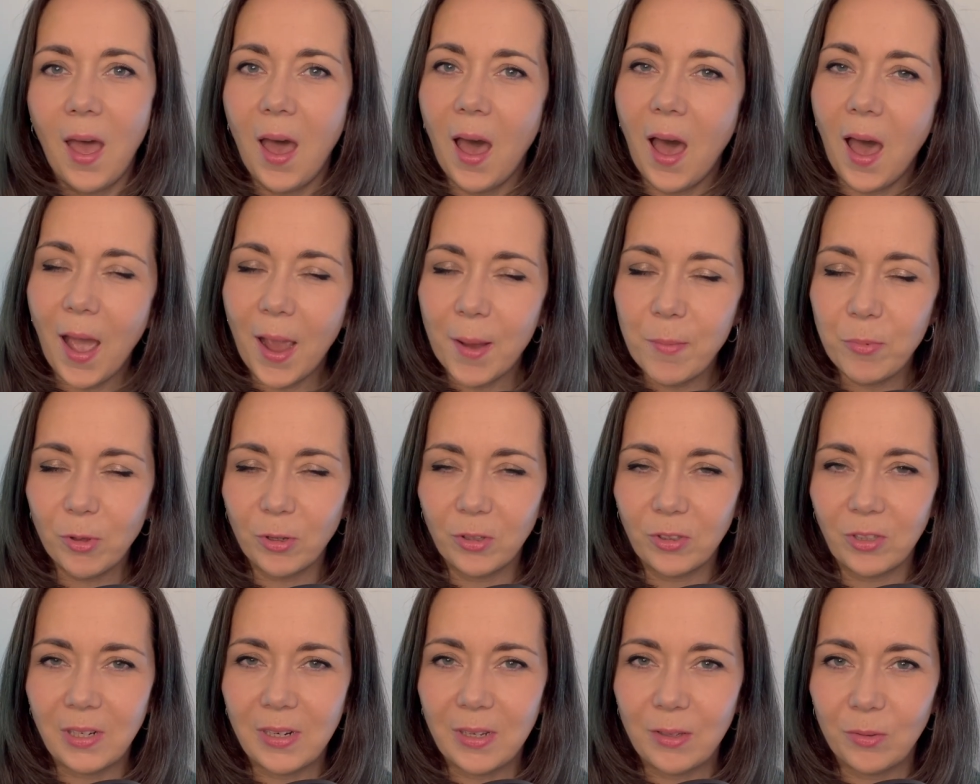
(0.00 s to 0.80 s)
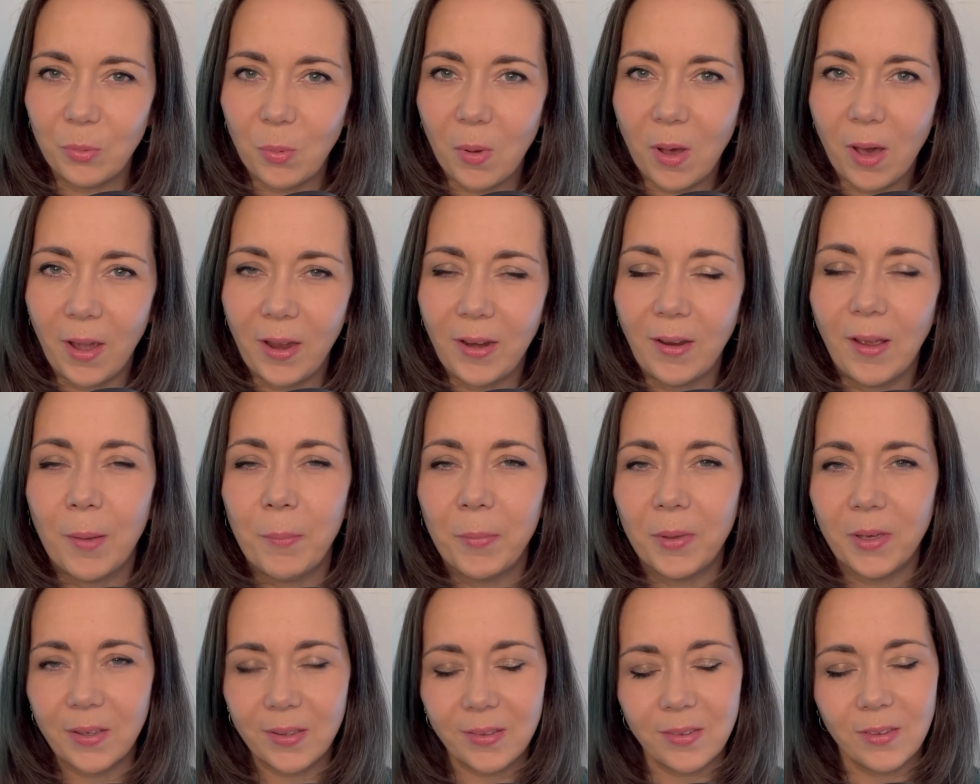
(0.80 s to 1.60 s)
I'm Dr. Liz White. I'm
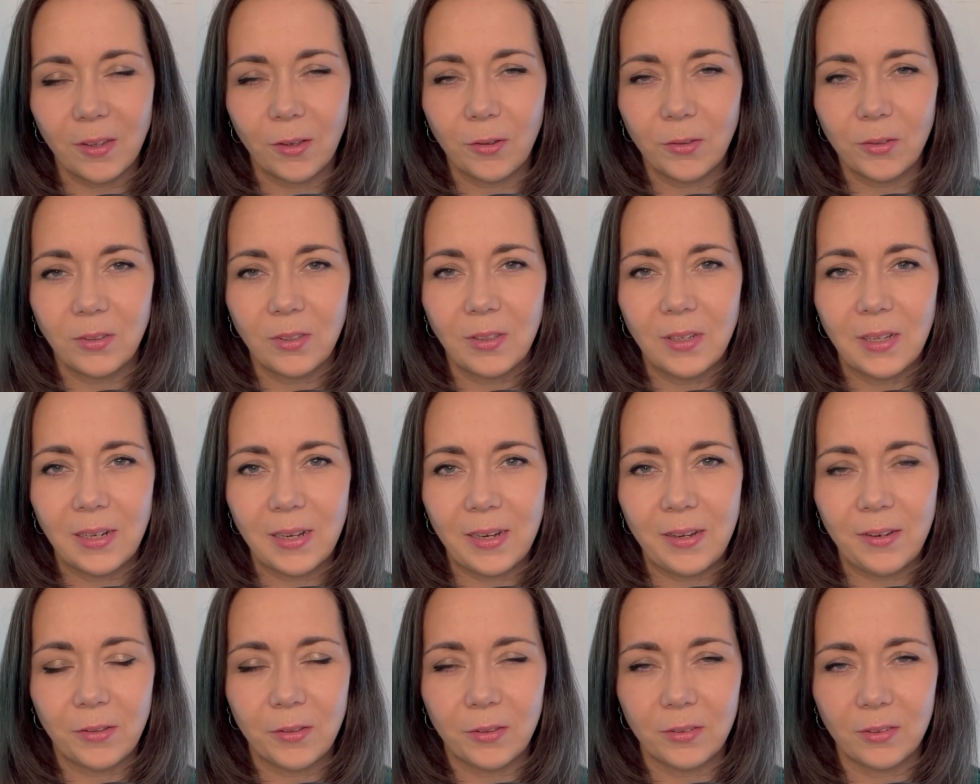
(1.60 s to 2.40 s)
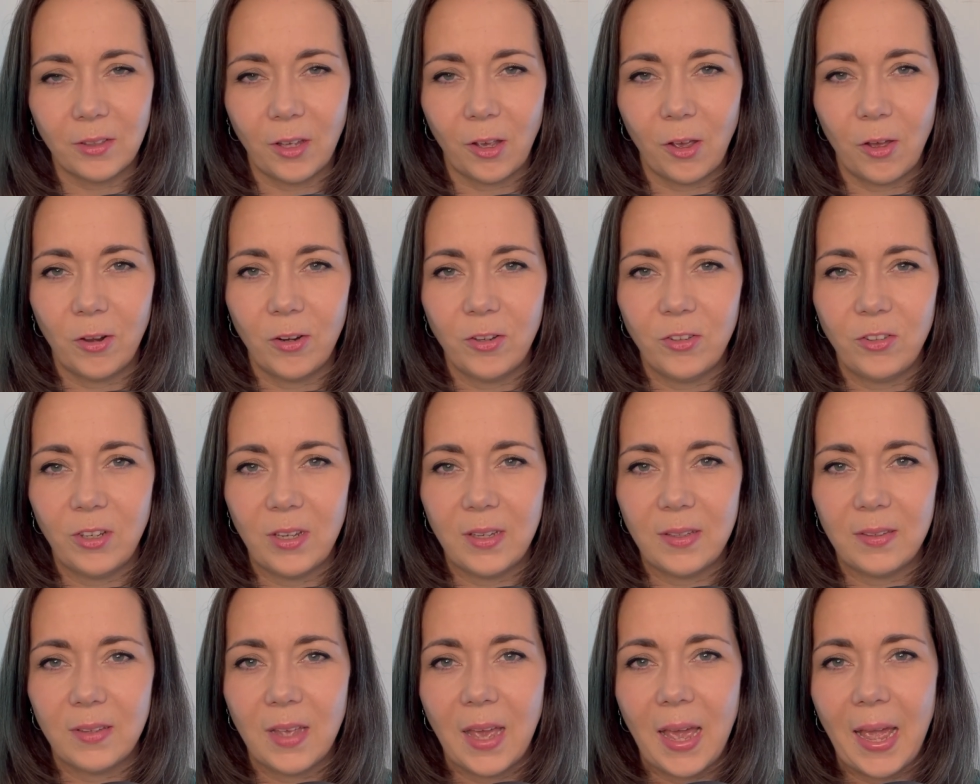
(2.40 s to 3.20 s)
a consultant clinical
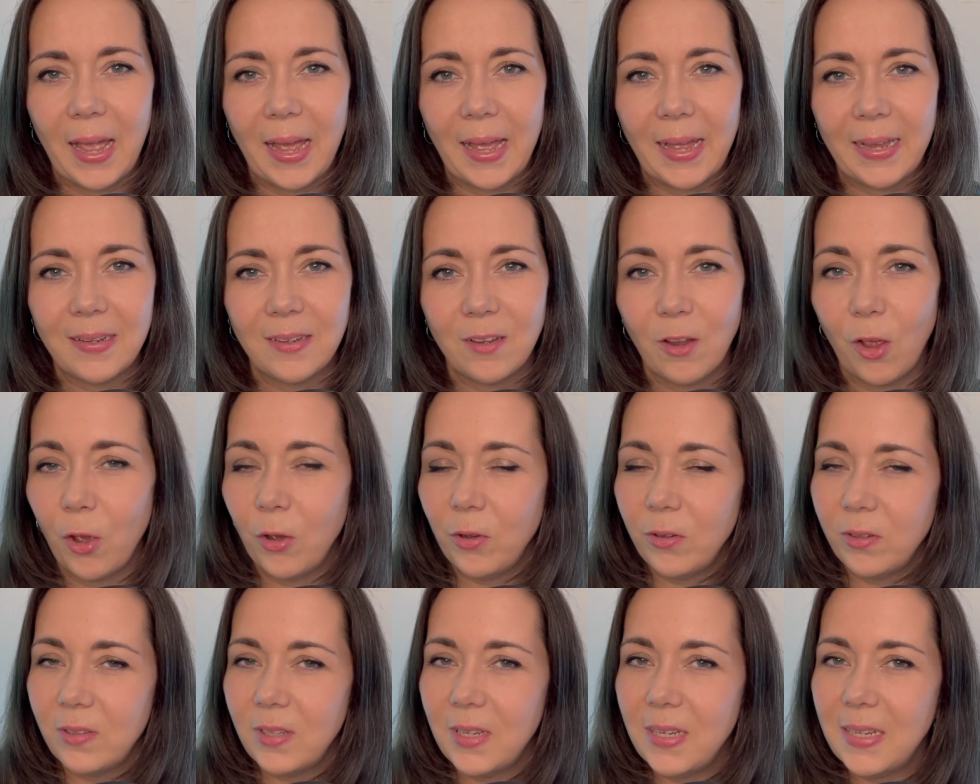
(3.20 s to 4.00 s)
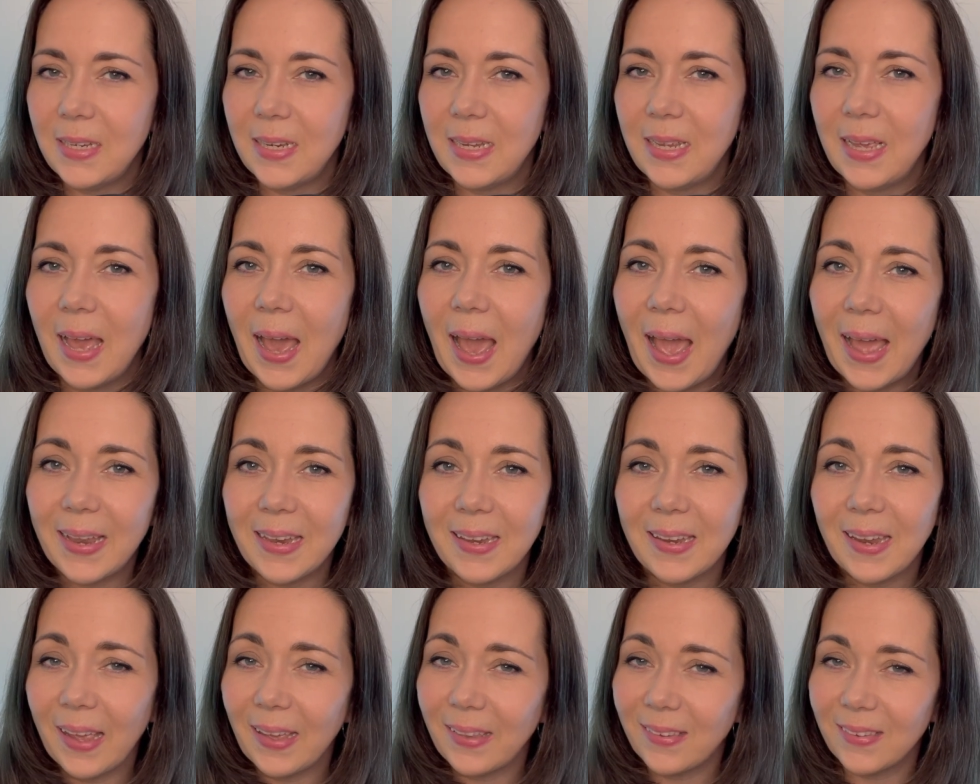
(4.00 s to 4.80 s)
psychologist and OCD
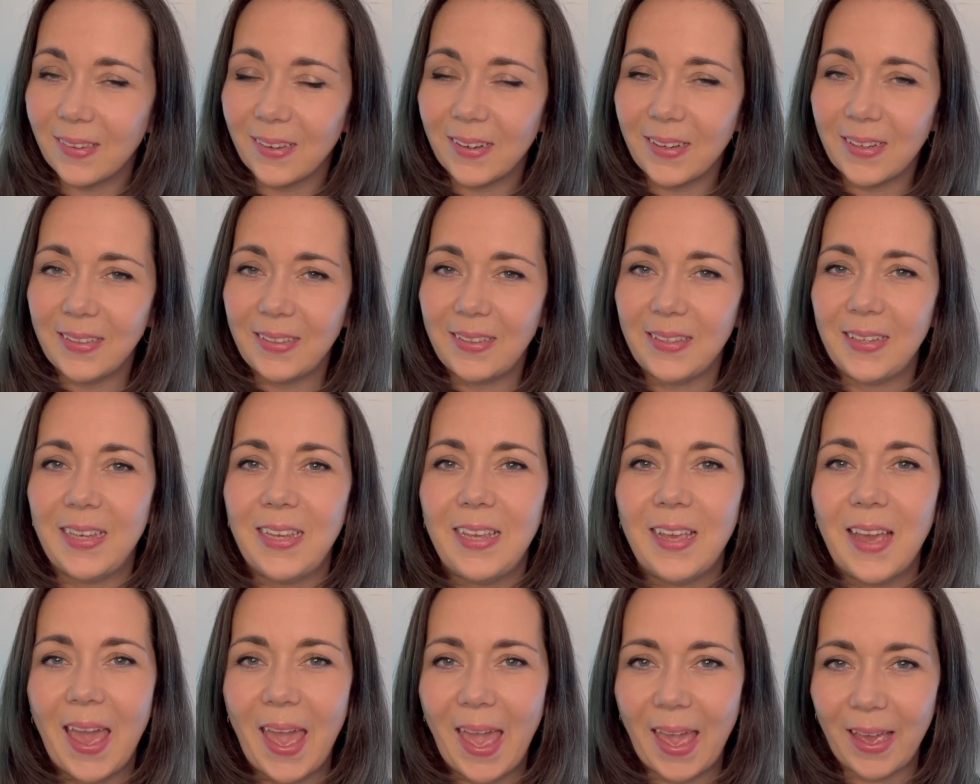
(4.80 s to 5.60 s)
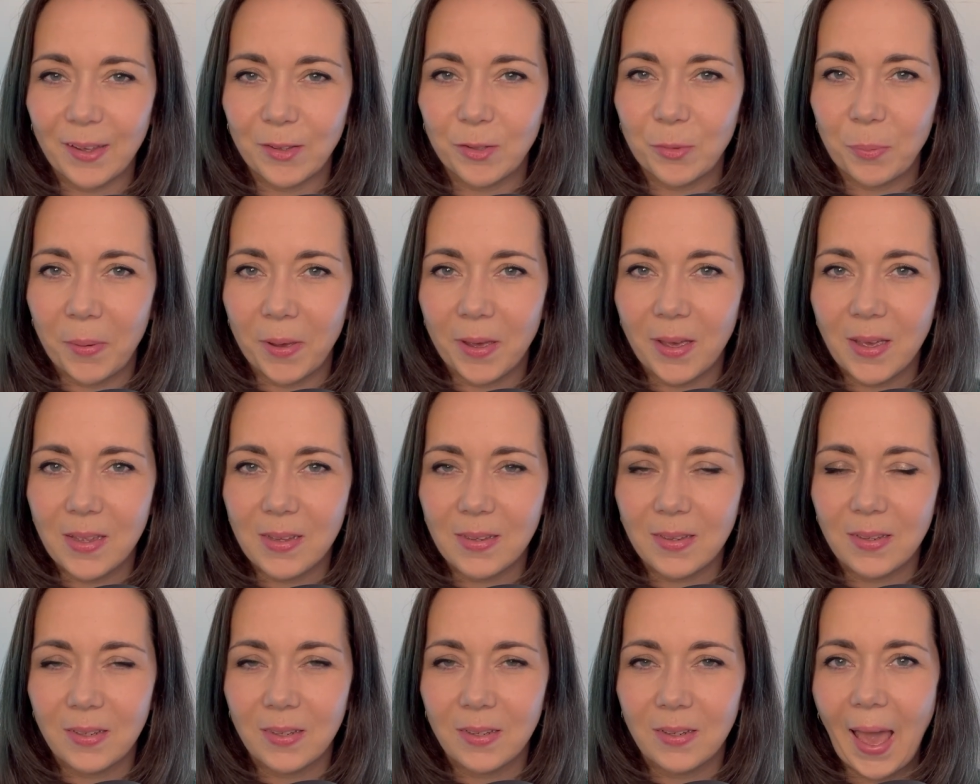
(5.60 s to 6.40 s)
and anxiety
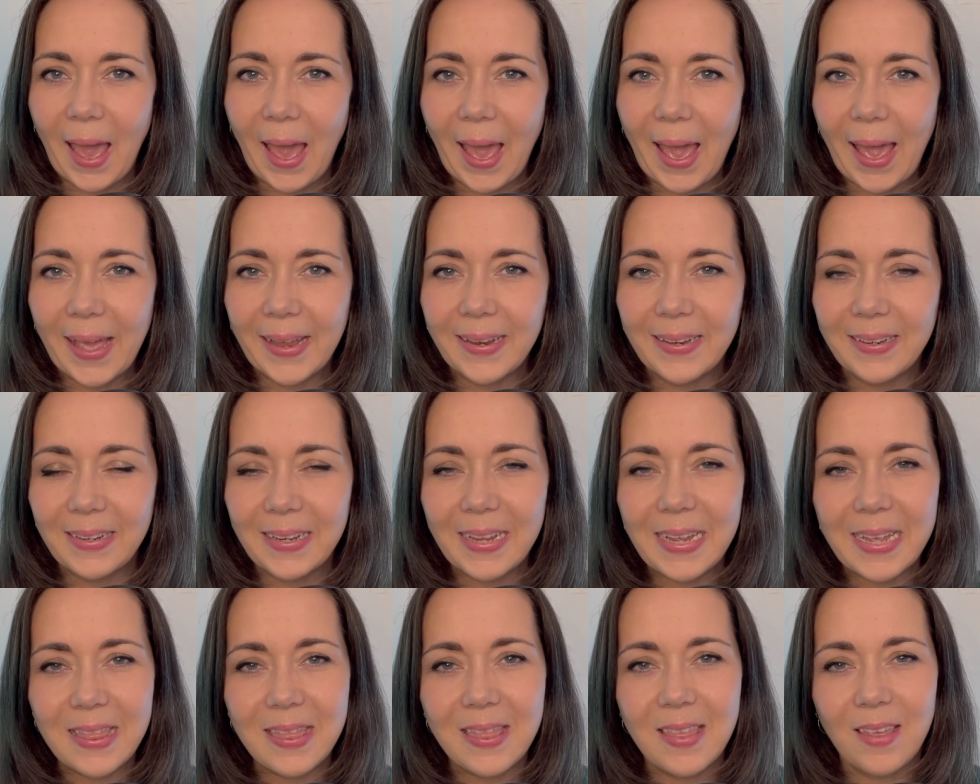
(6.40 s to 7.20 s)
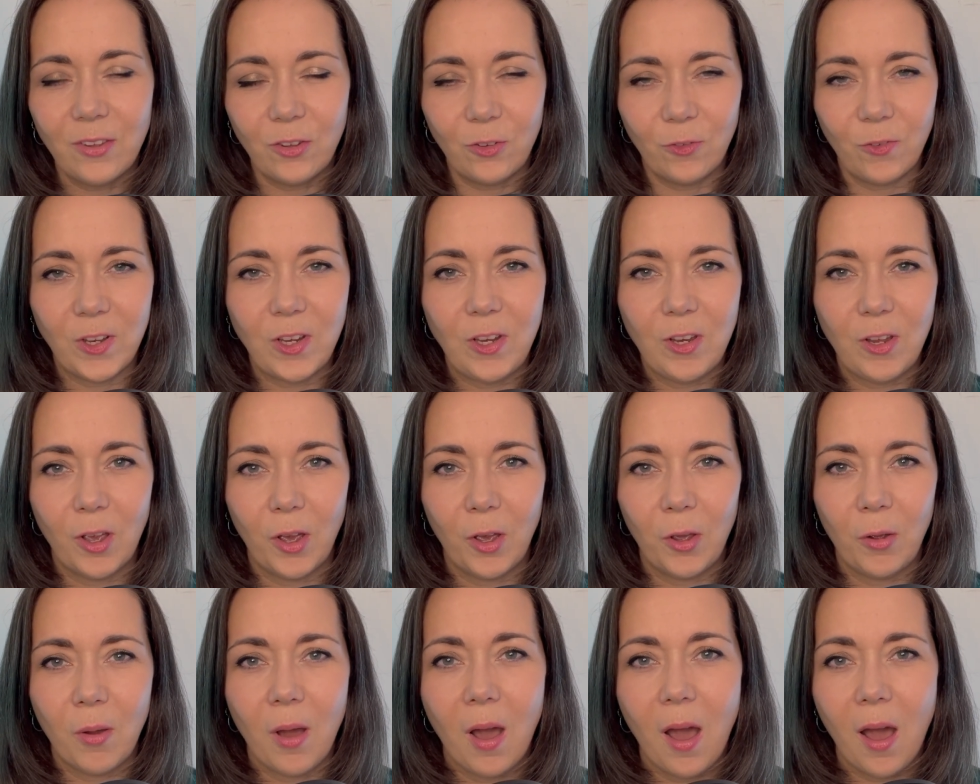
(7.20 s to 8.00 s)
expert. And in this
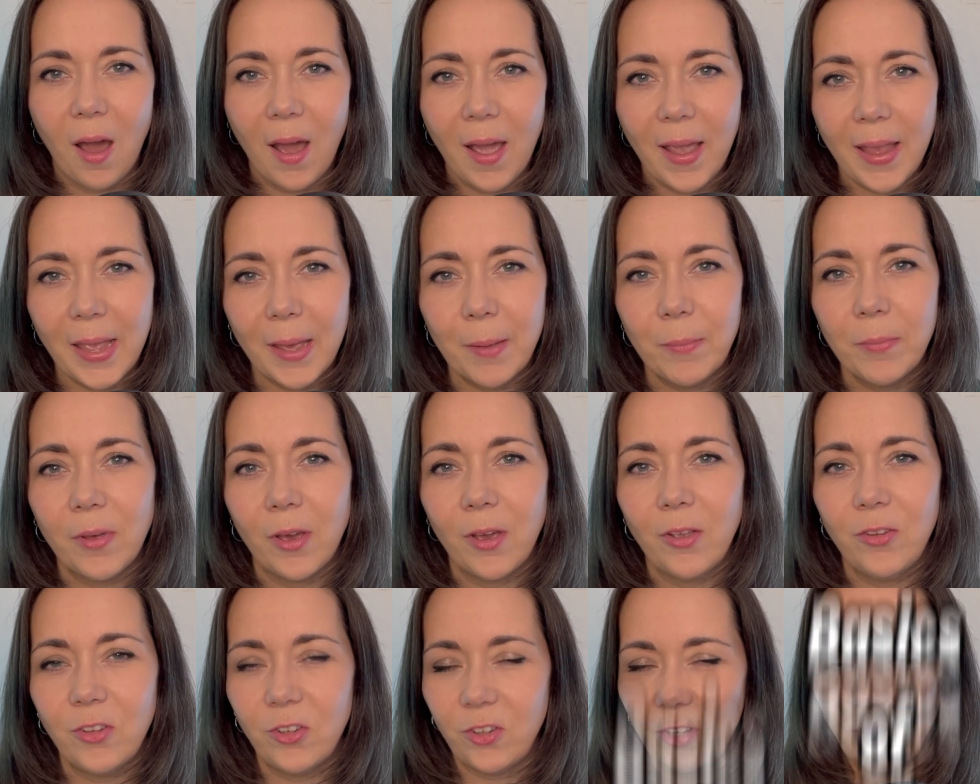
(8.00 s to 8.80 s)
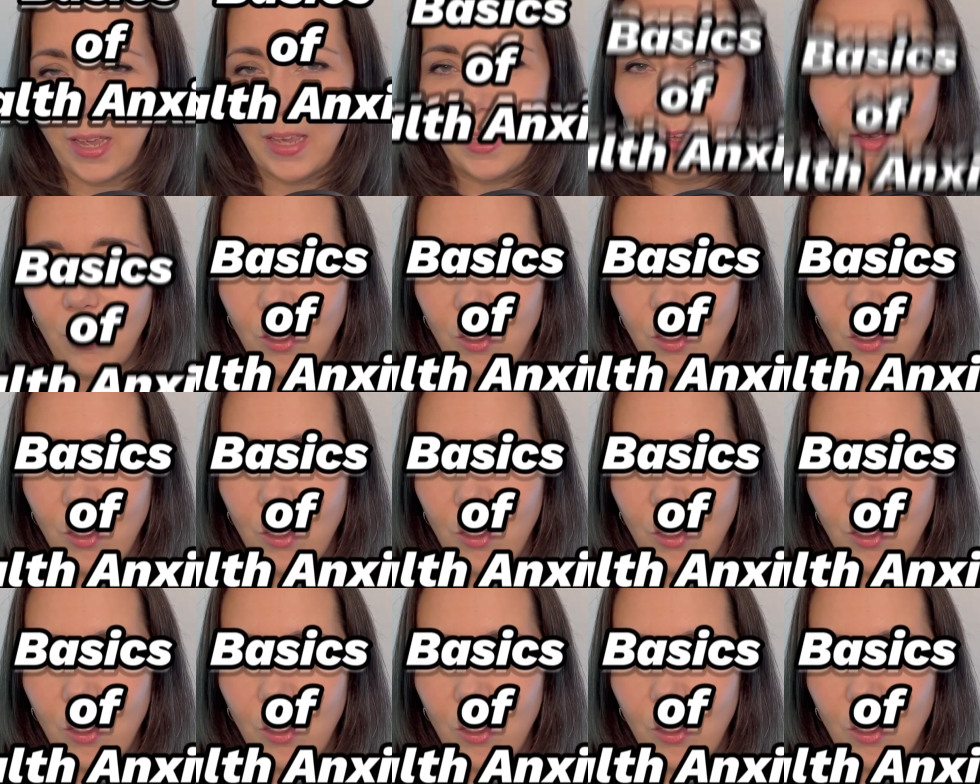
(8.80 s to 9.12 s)
video, I am going to take you